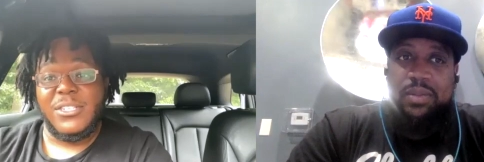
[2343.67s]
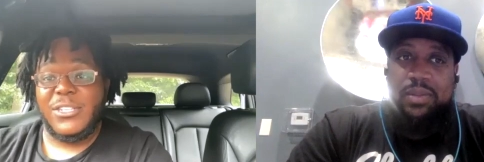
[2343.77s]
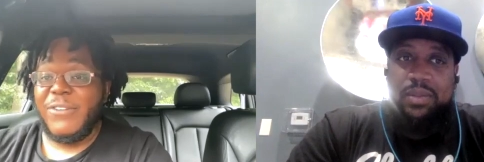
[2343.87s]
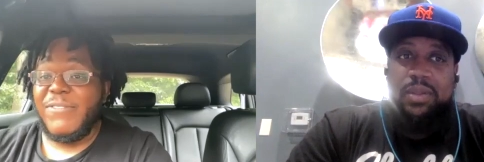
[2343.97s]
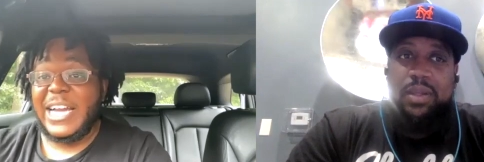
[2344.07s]

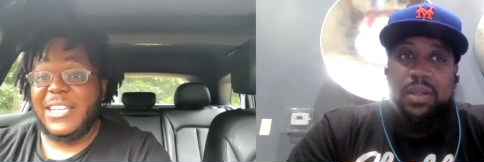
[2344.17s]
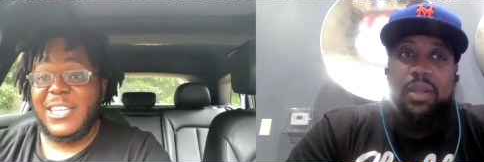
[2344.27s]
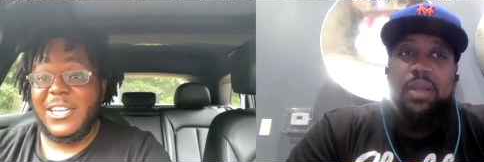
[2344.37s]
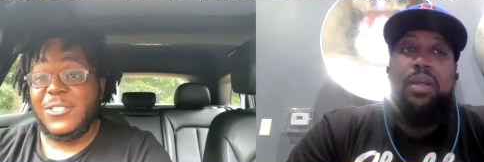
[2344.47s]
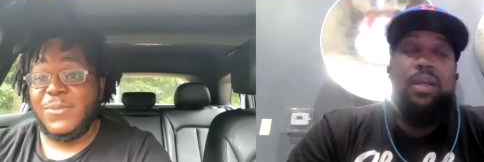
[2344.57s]
Speaker 1: know, if I could
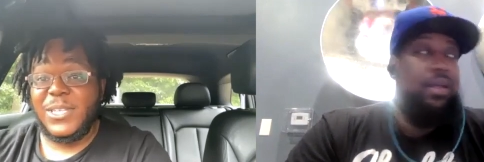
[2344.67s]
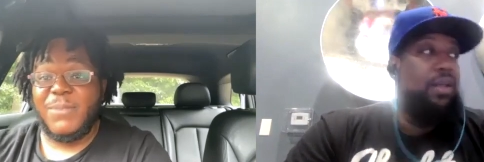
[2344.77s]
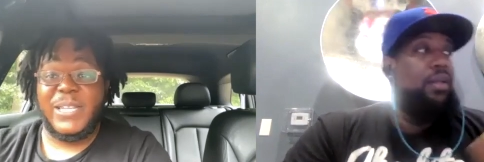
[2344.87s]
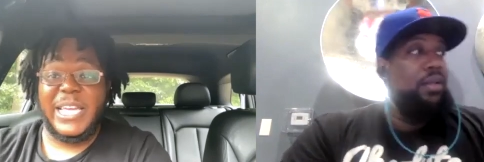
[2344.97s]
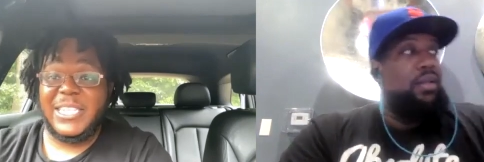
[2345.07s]
toss them
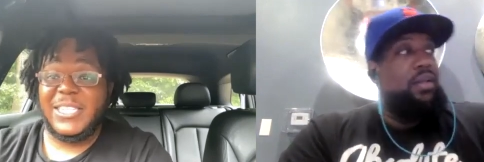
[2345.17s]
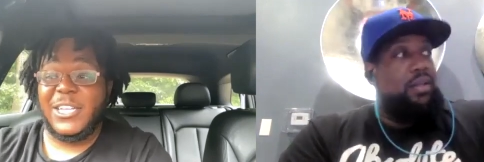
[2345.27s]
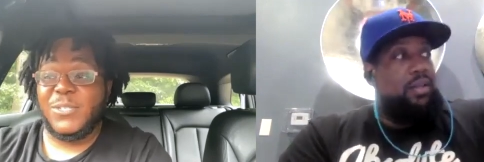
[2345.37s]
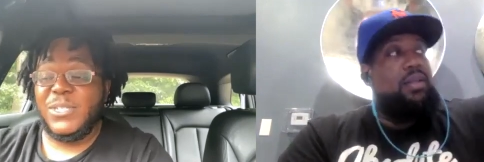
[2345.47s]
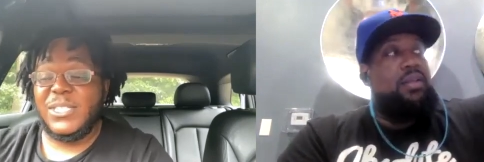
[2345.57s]
something, they could
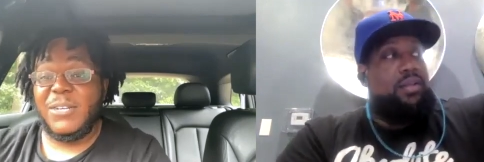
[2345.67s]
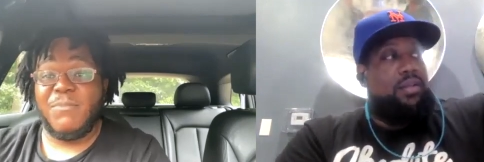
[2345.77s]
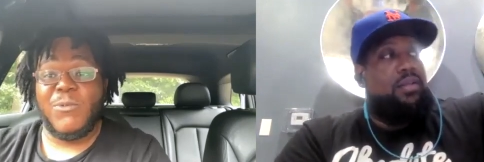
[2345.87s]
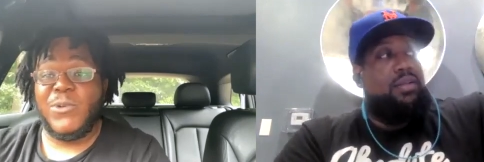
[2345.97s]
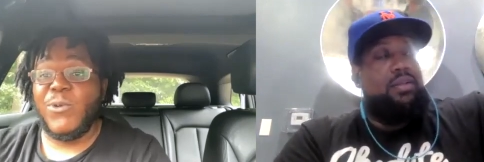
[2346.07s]
toss me
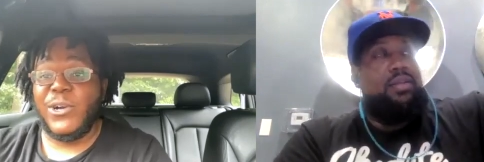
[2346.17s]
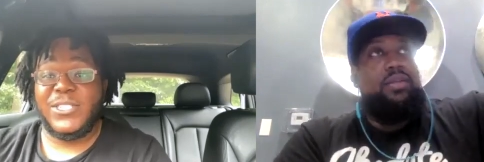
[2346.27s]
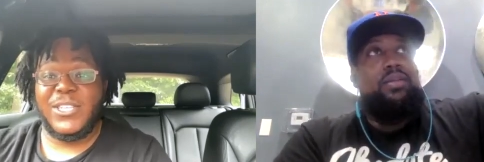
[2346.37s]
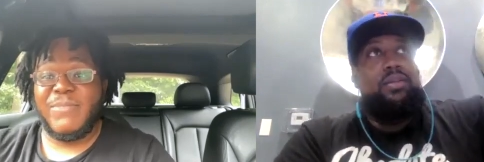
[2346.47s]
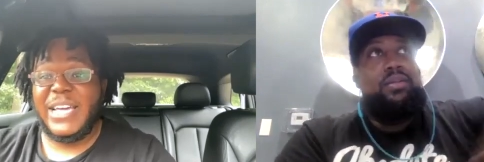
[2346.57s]
something and we
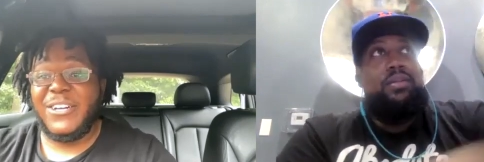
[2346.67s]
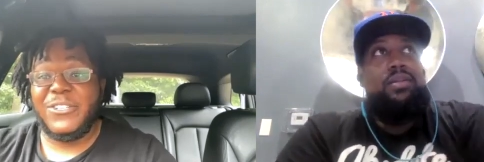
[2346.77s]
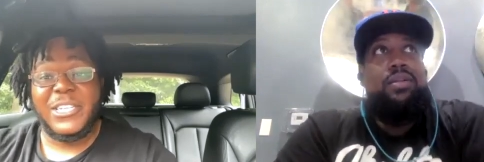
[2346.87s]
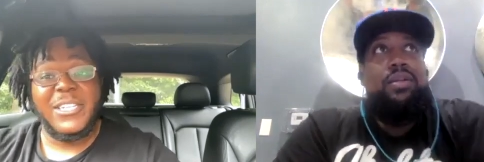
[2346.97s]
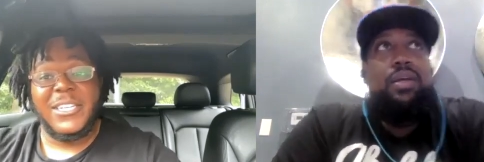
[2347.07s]
work something
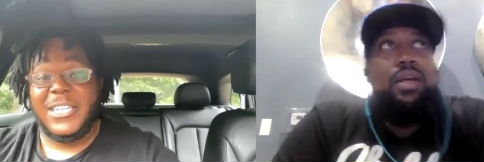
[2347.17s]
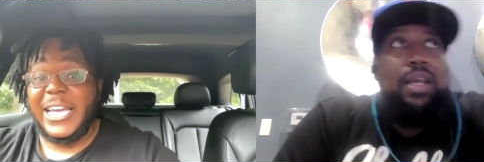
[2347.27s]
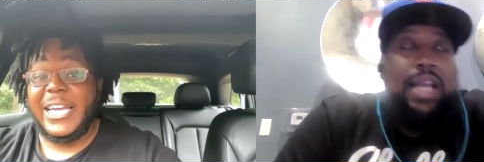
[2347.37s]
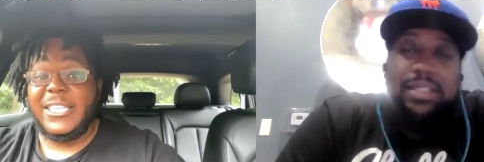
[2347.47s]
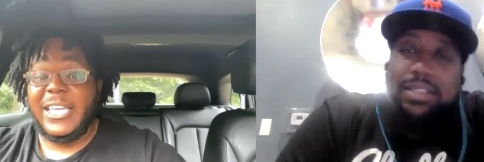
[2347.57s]
out.
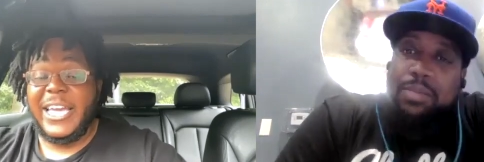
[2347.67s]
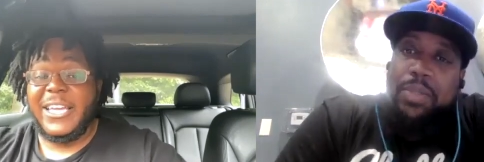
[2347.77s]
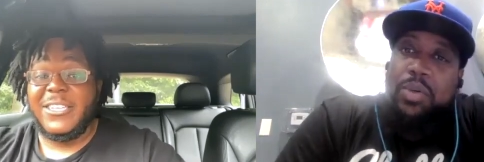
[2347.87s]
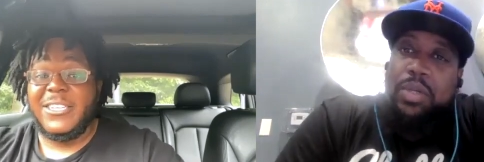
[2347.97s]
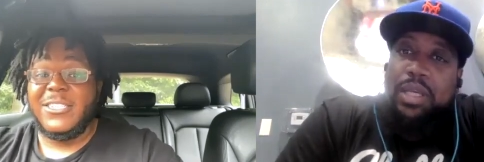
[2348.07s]
Speaker 2: Like and that's that.
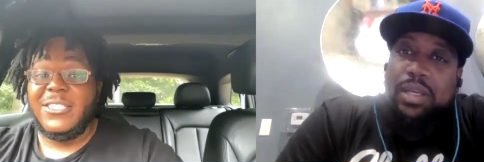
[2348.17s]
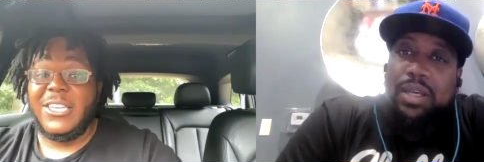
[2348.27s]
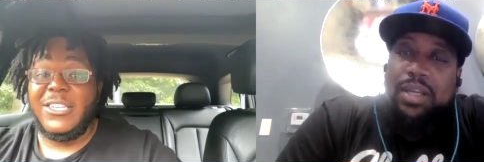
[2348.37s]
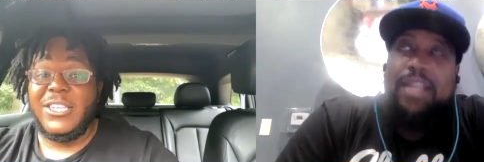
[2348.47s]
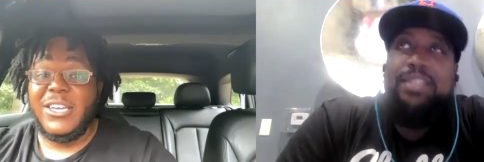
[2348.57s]
the
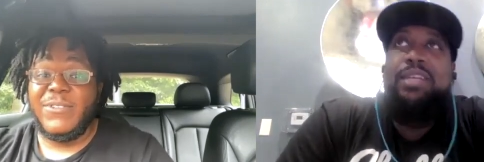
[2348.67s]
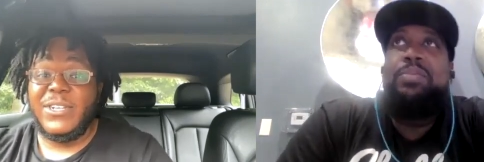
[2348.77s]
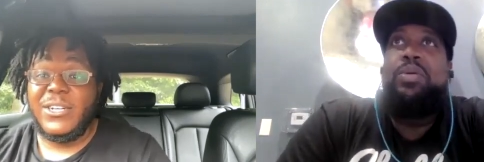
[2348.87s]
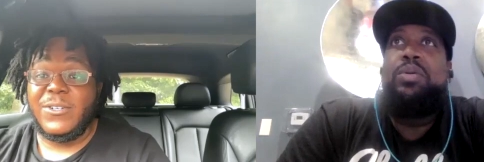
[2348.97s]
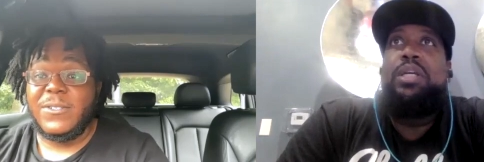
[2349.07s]
beauty, and that's the
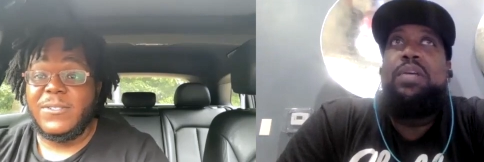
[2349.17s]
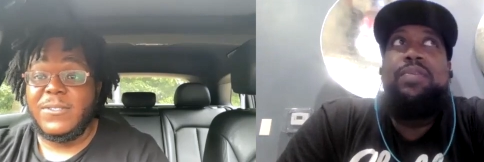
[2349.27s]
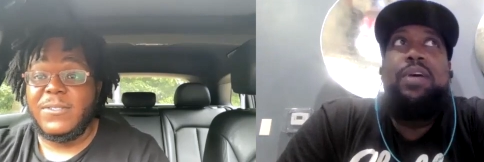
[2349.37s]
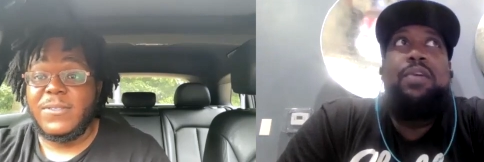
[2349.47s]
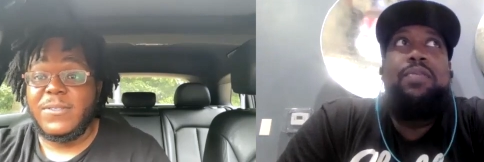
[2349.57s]
beauty
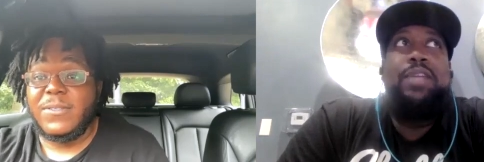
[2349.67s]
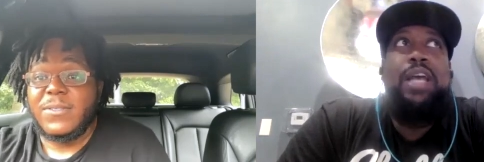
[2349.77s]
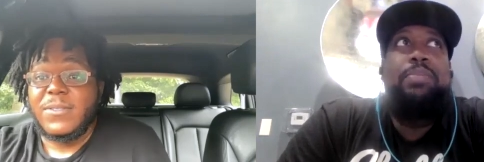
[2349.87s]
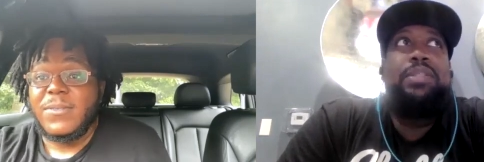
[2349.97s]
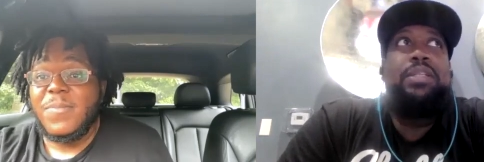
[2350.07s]
of, of
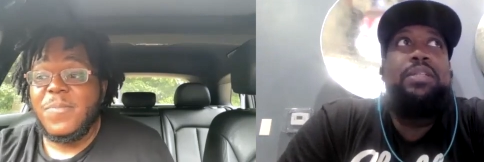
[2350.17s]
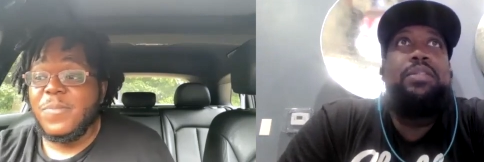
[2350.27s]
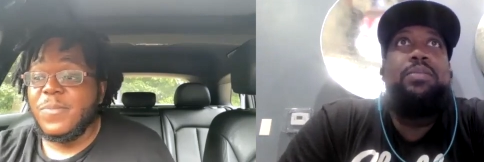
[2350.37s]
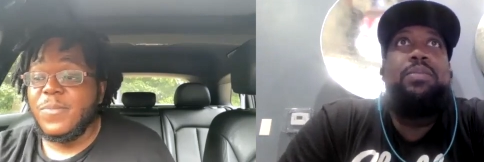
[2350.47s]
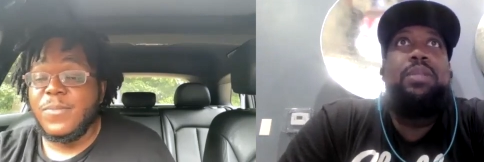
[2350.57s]

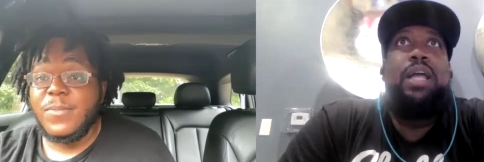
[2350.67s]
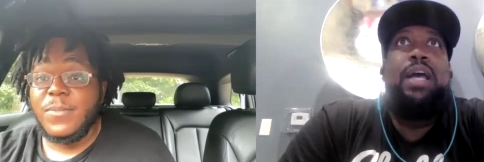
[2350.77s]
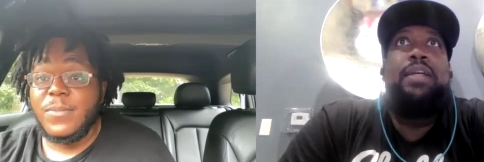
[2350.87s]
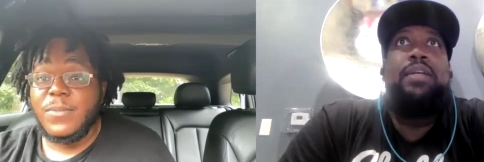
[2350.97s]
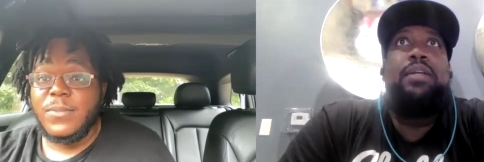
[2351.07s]
nepotism.
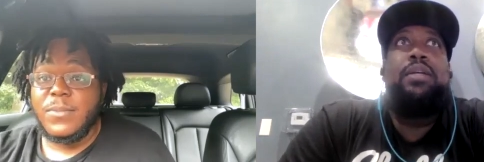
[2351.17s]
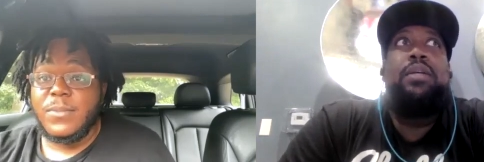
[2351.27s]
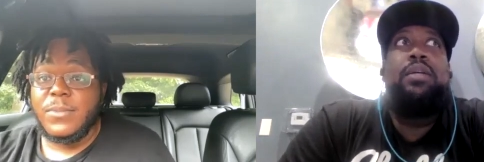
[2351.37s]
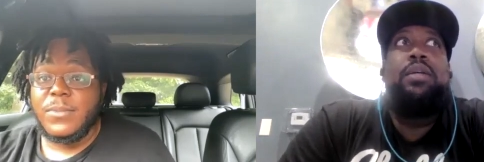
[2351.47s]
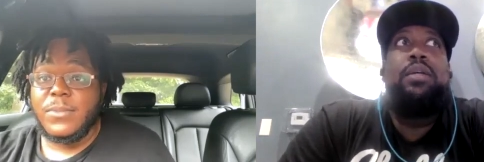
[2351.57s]
Like
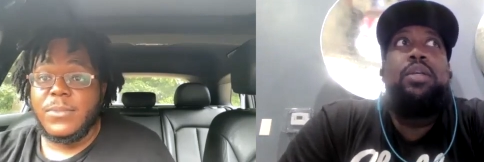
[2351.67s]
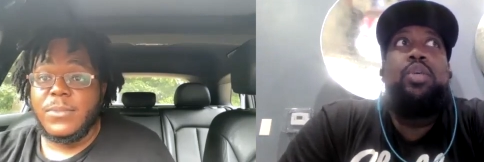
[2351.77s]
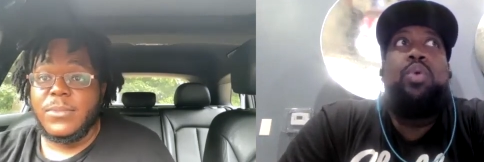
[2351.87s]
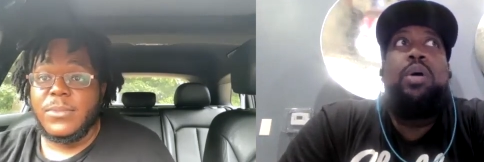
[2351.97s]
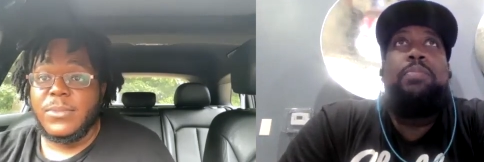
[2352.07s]

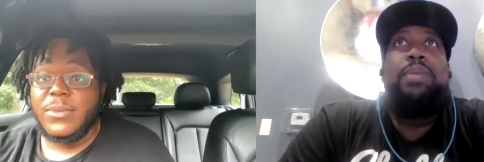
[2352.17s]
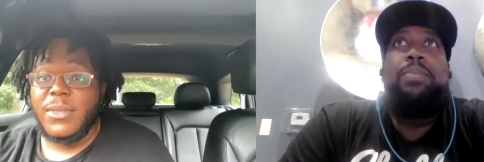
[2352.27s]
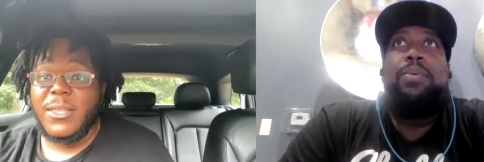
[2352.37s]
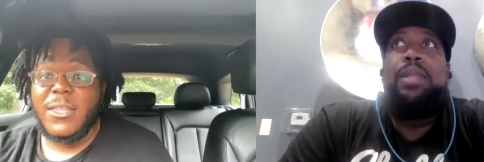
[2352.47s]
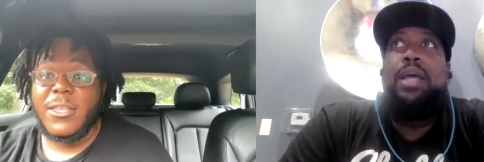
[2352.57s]
you want
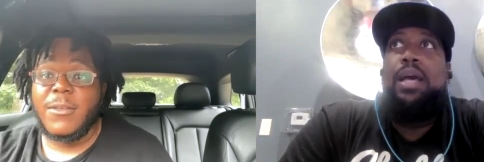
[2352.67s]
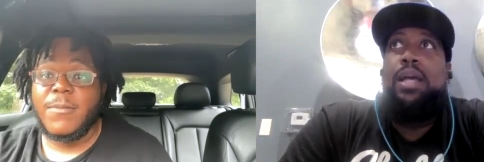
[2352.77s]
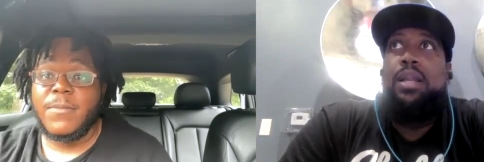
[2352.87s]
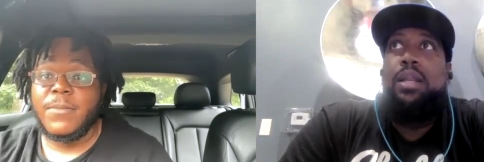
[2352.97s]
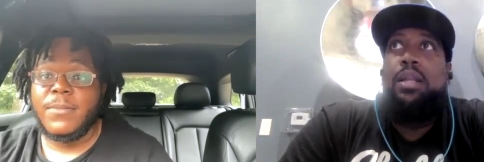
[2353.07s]
people that